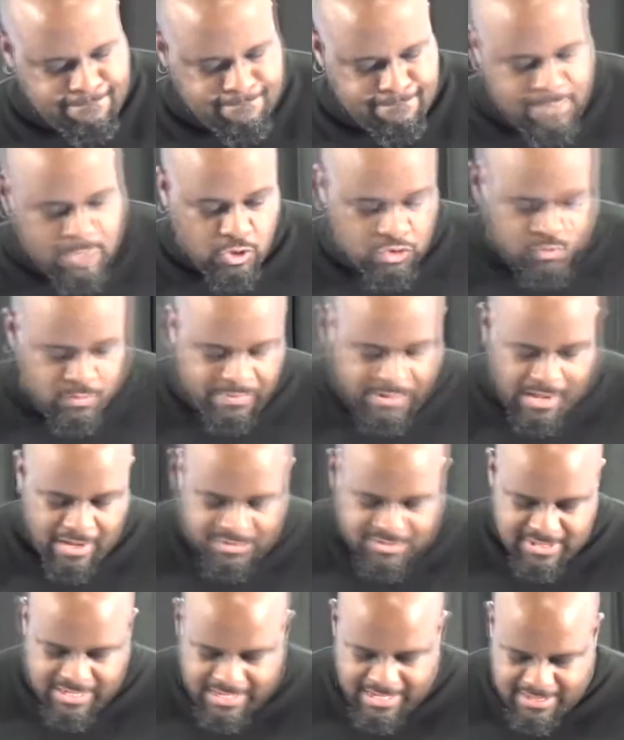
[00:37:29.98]
Notice what Paul
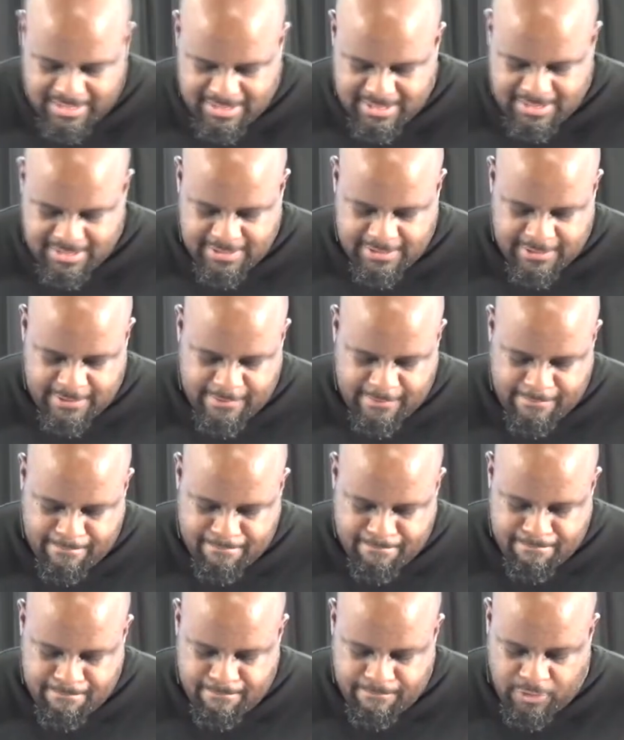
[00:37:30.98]
says,
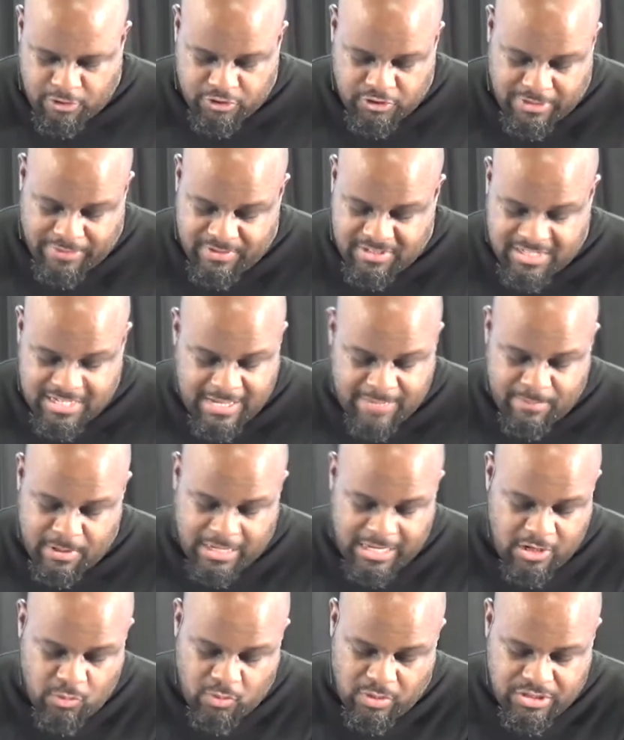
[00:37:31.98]
verse 17, but
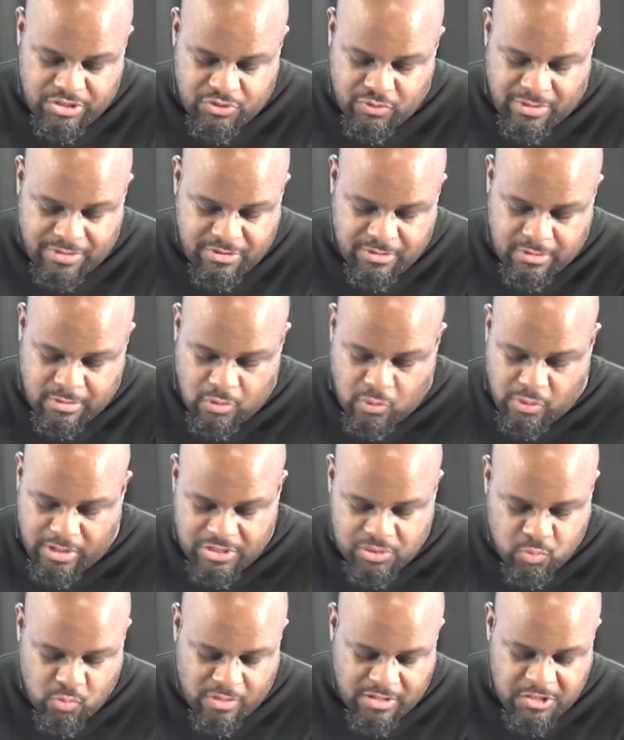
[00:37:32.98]
anyone joined to the Lord
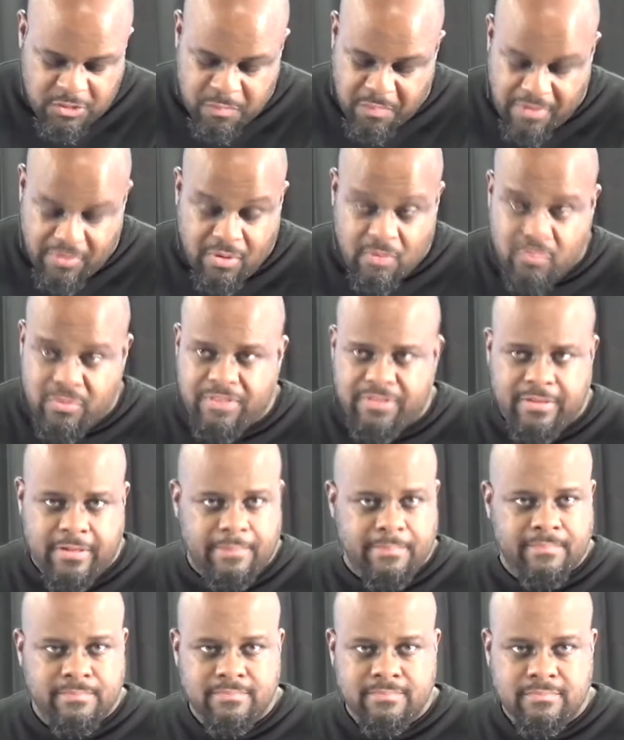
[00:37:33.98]
is one spirit with
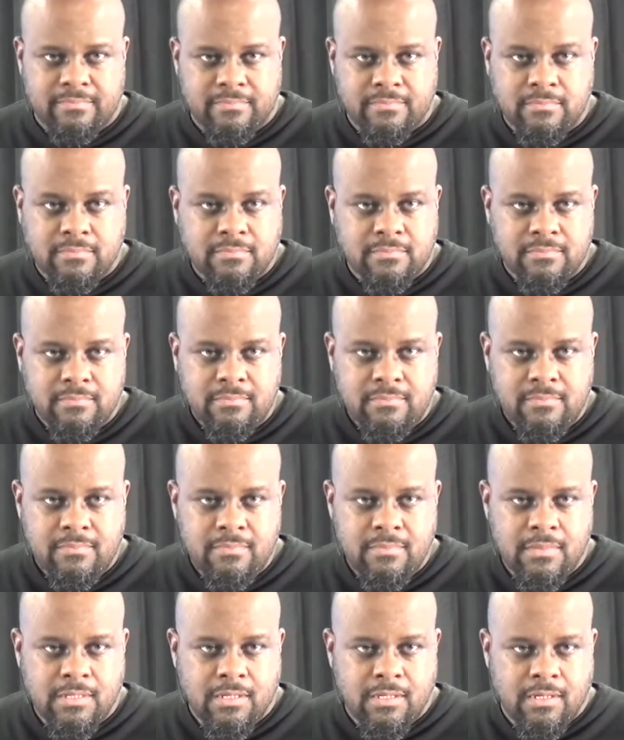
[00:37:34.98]
him.
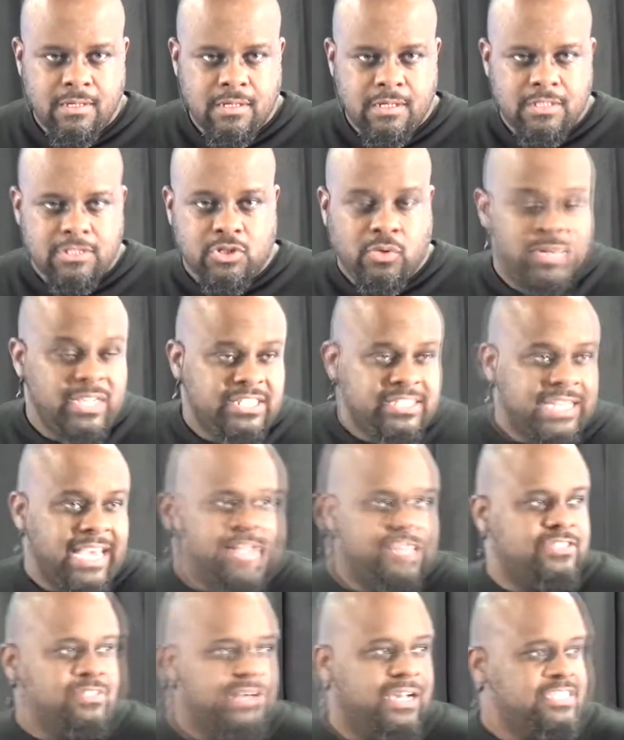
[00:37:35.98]
So he's
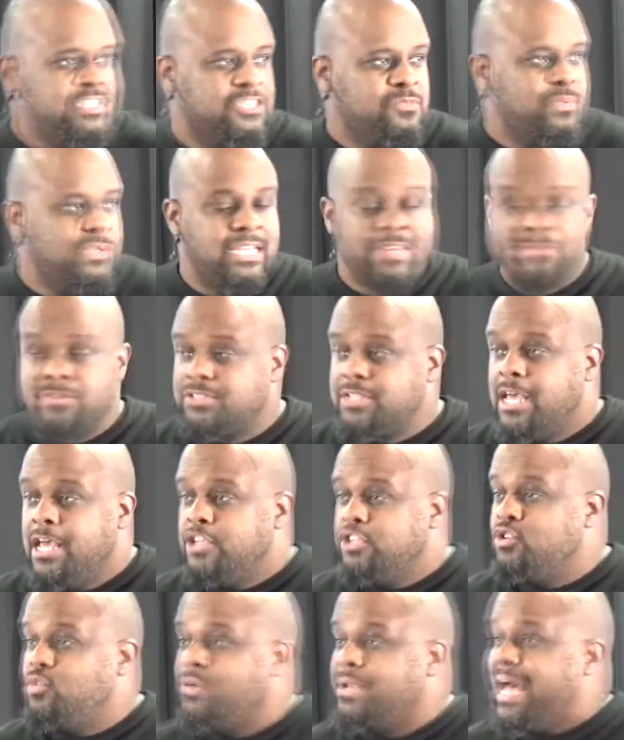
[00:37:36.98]
saying to us as believers,
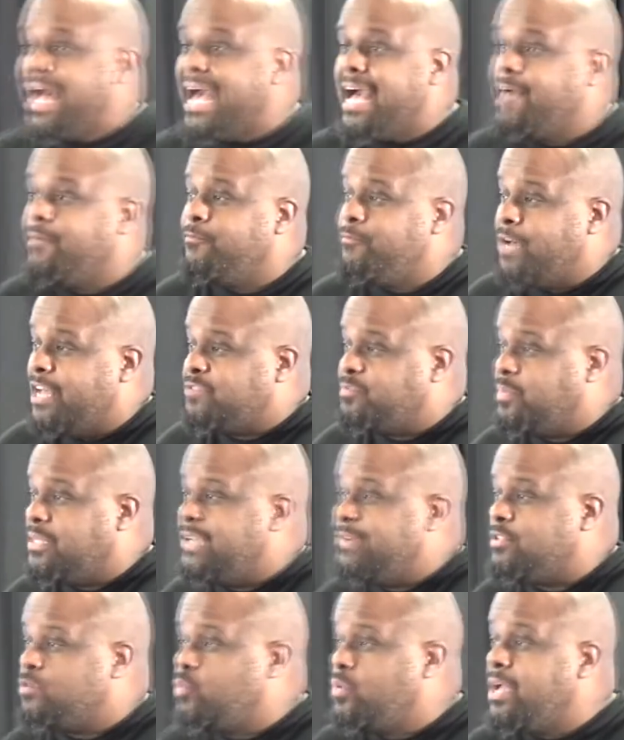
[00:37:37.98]
you and I as
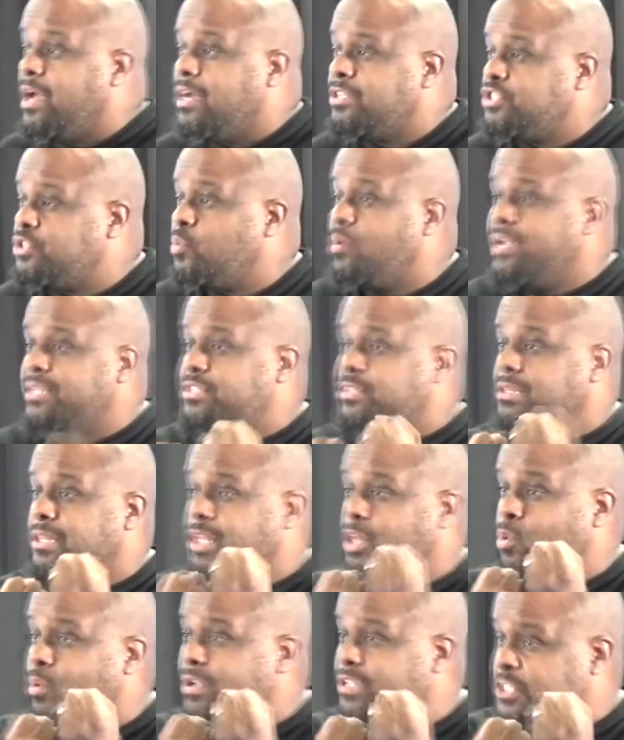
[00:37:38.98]
believers, we are joined to the
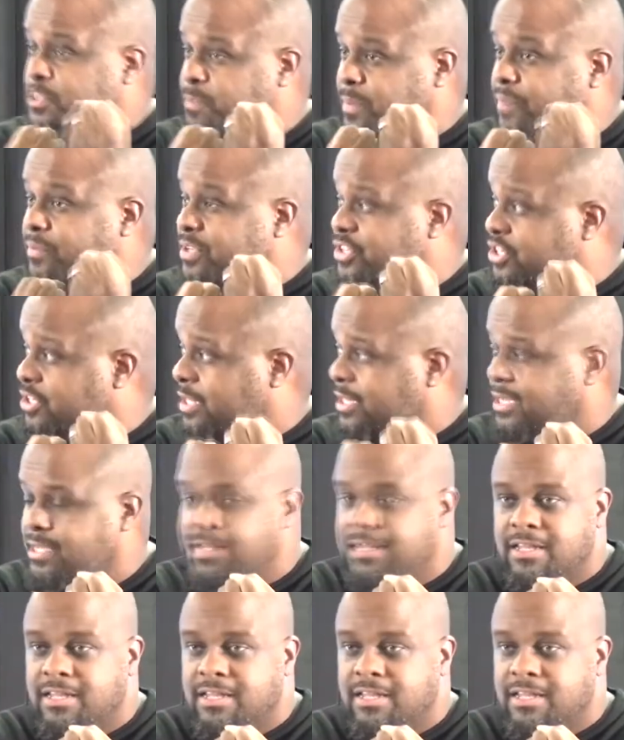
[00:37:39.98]
Lord spiritually.